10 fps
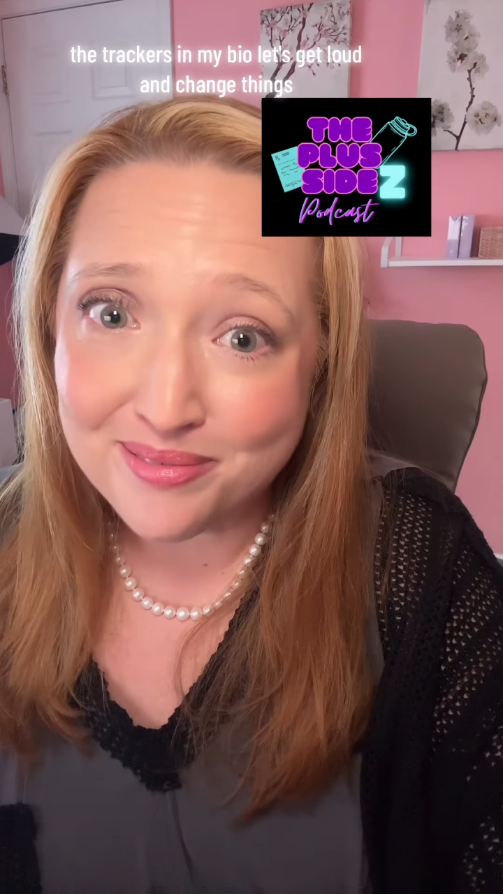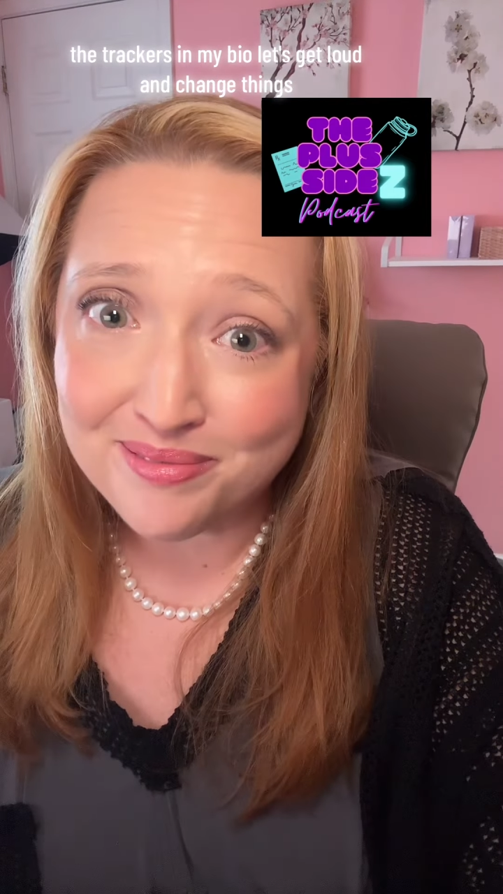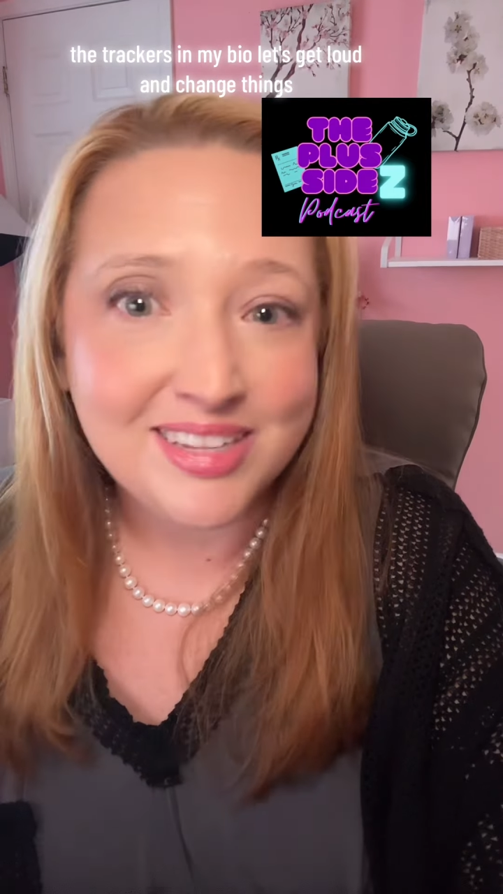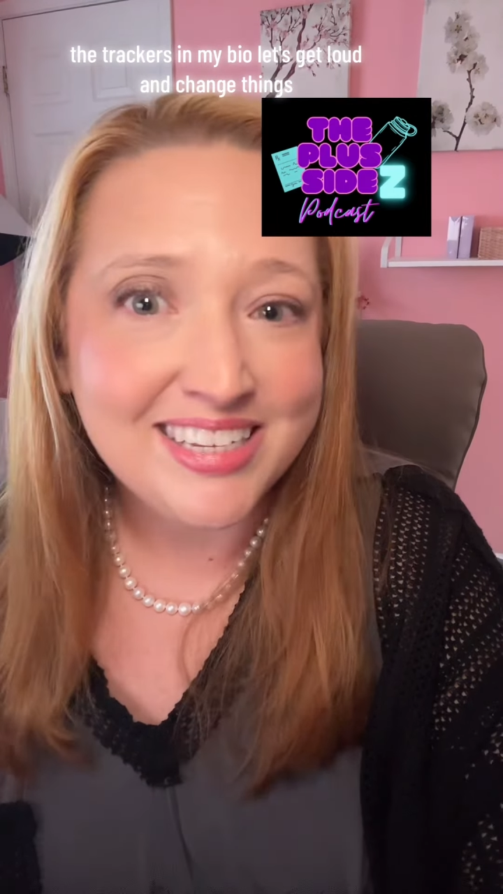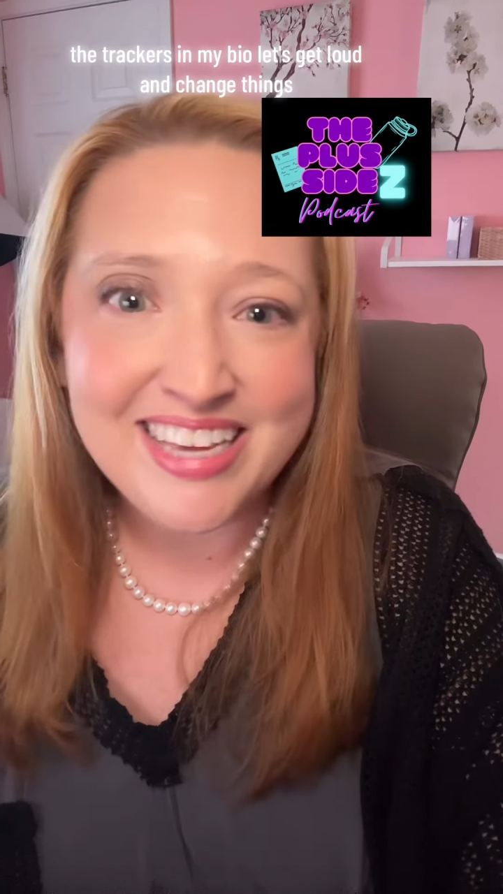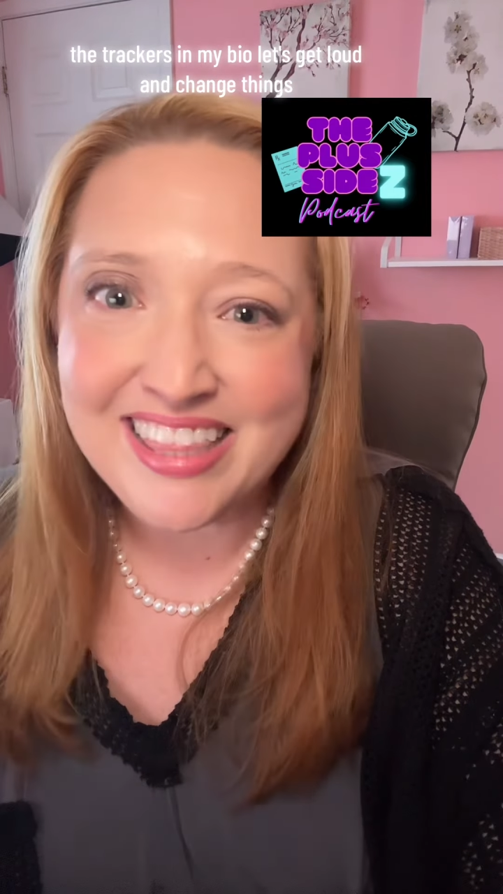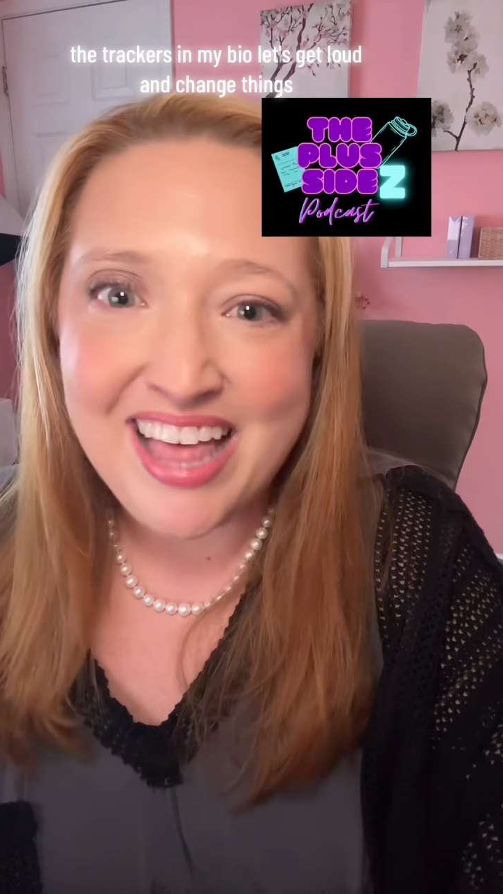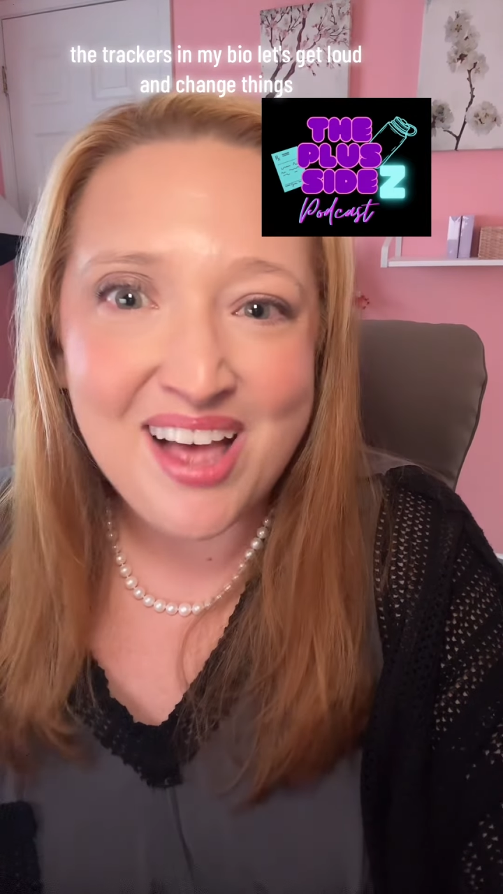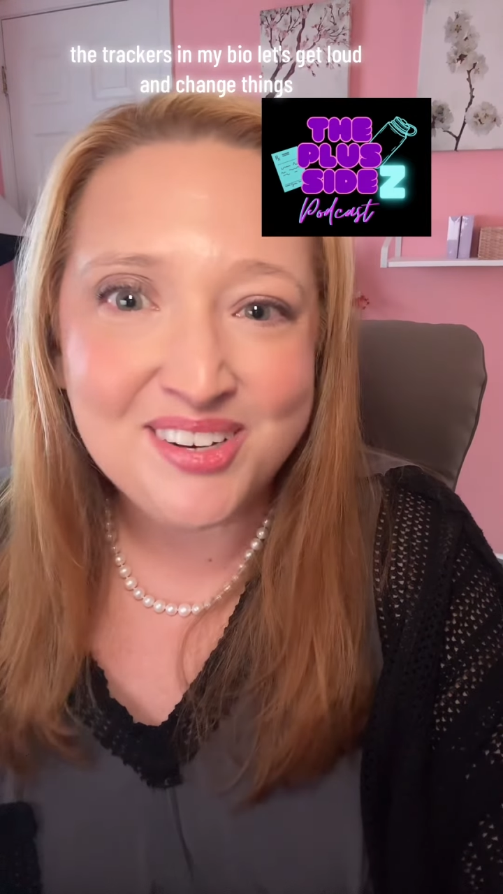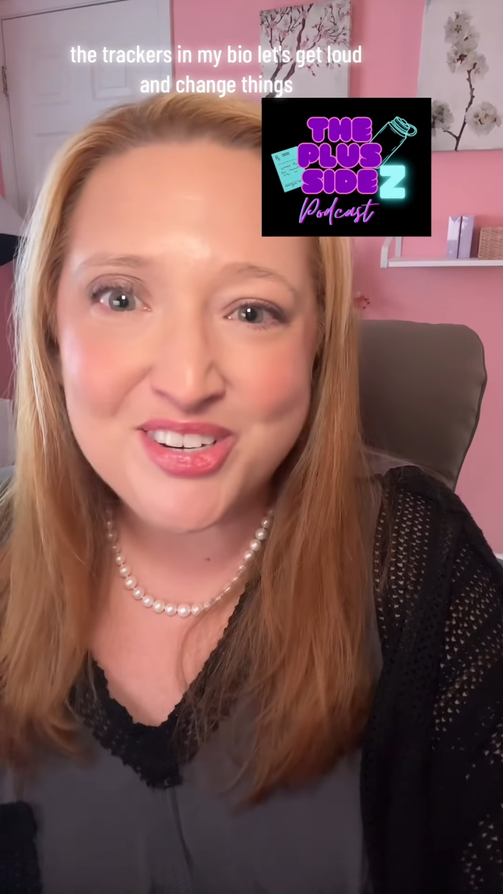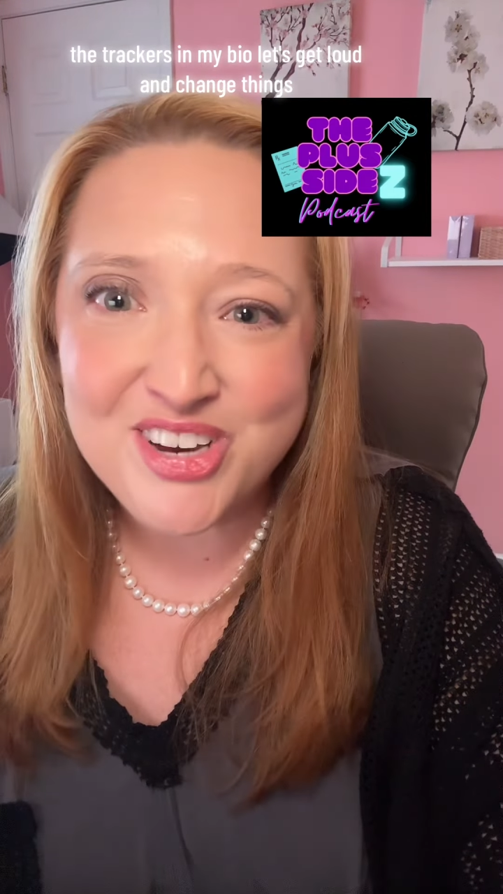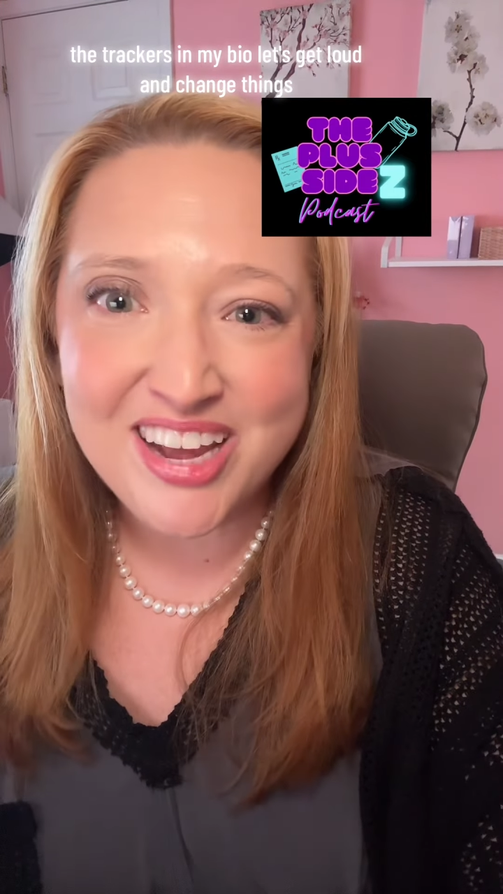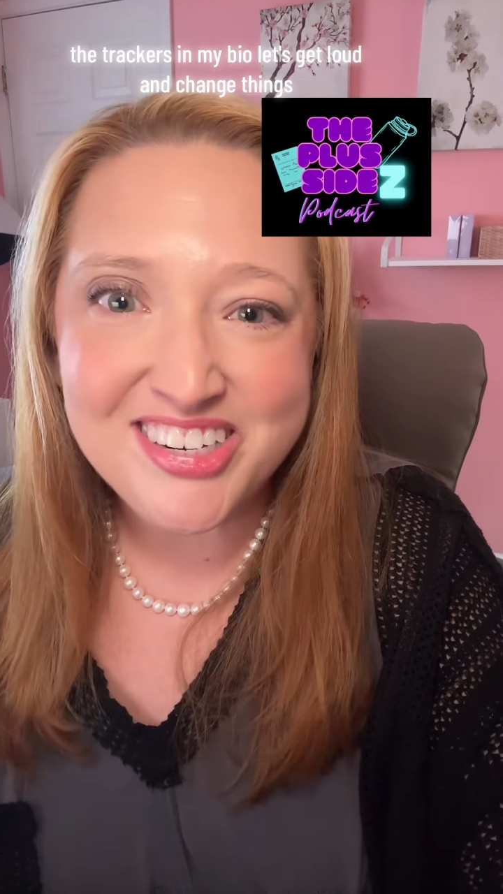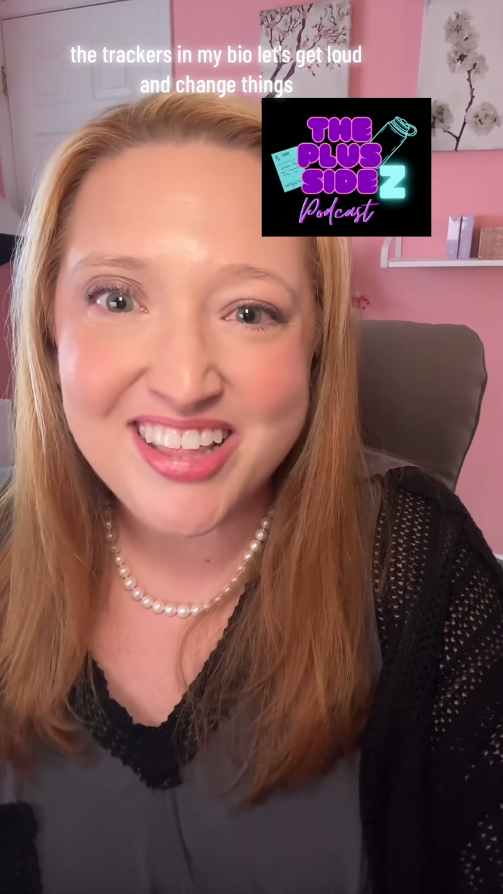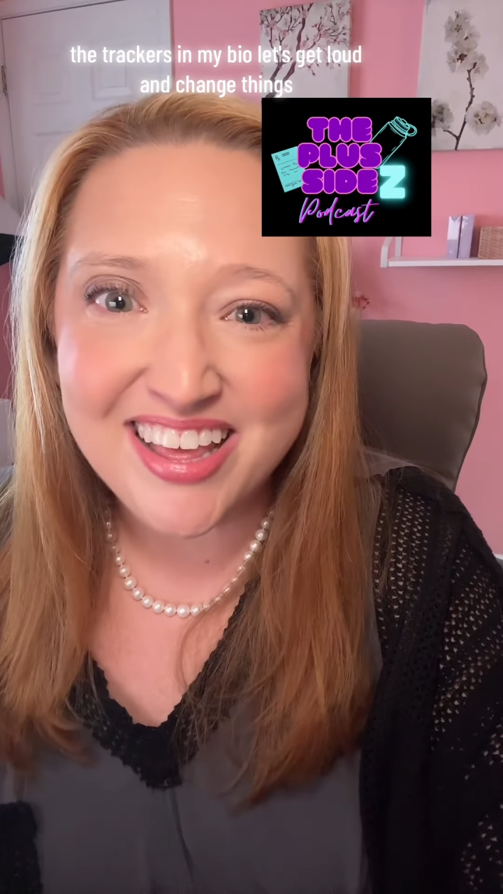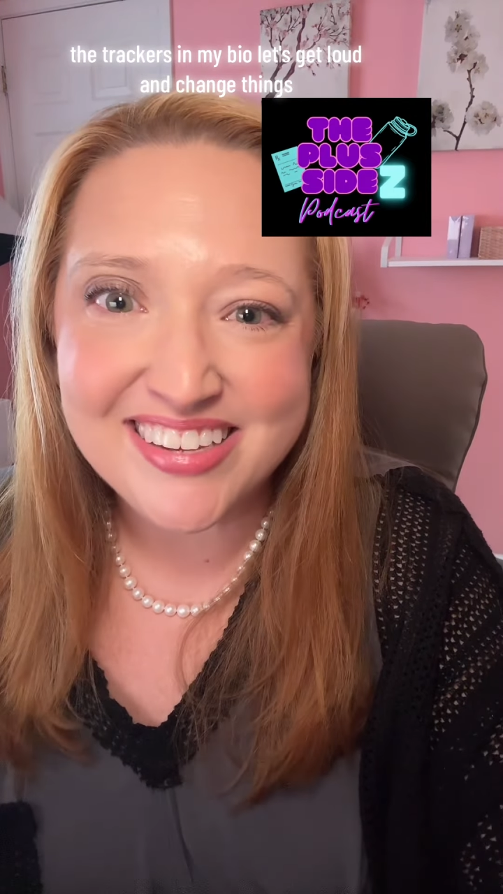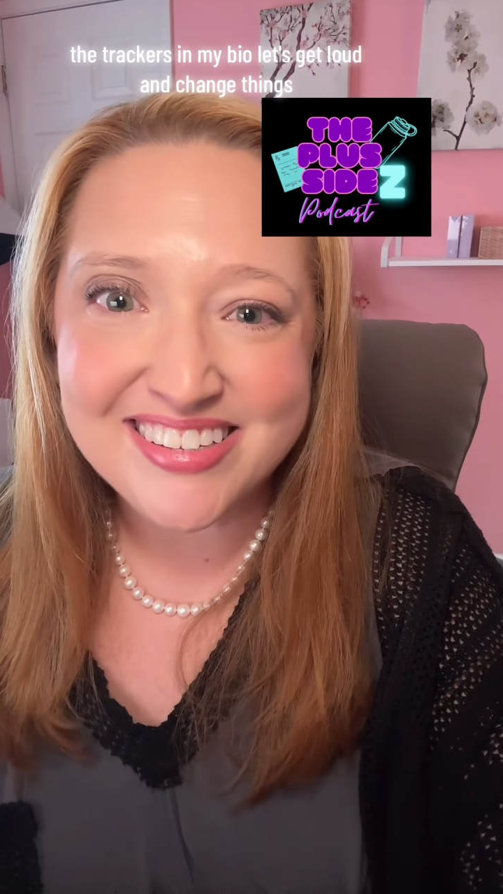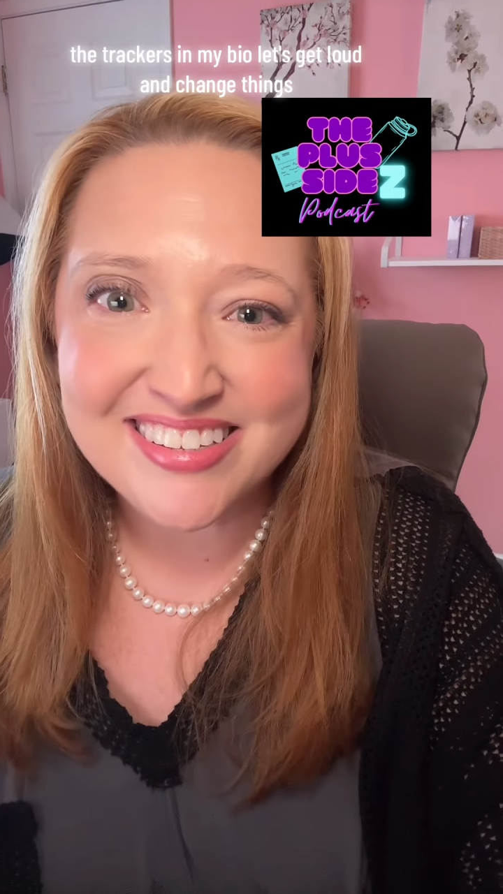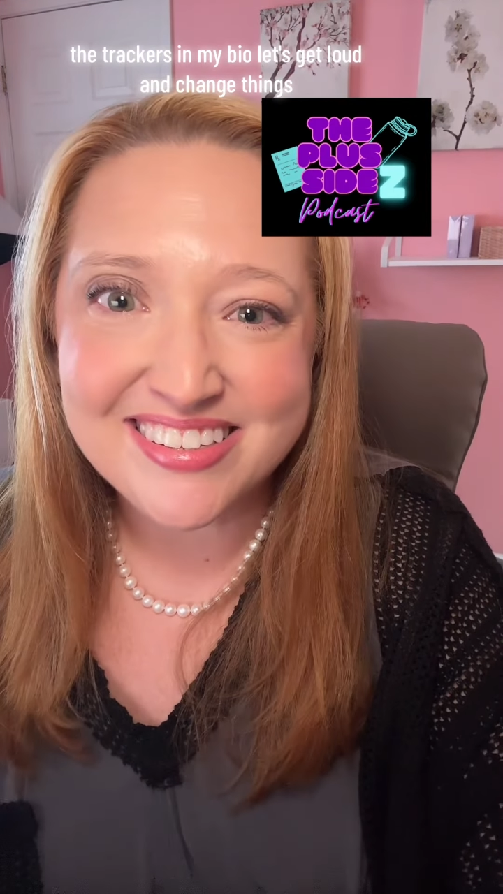Let's get loud and change things.